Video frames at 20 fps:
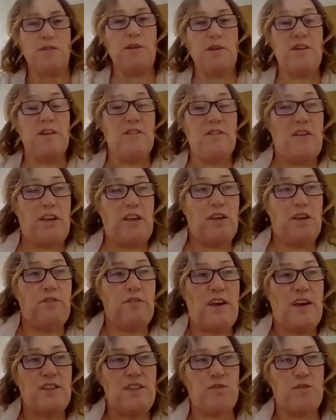I know
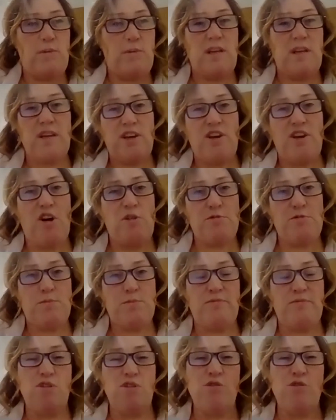you've had Spion Cops
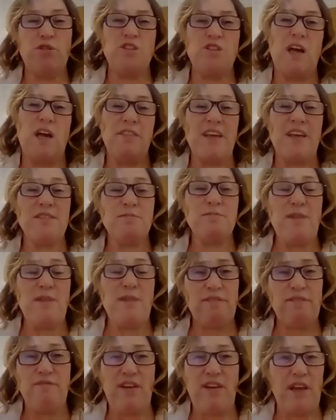before, which that's my
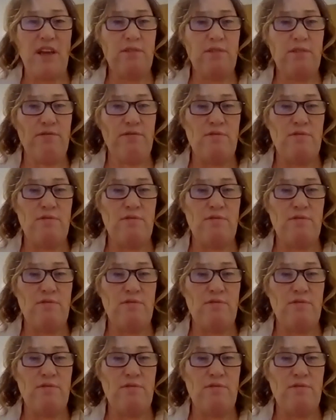favourite.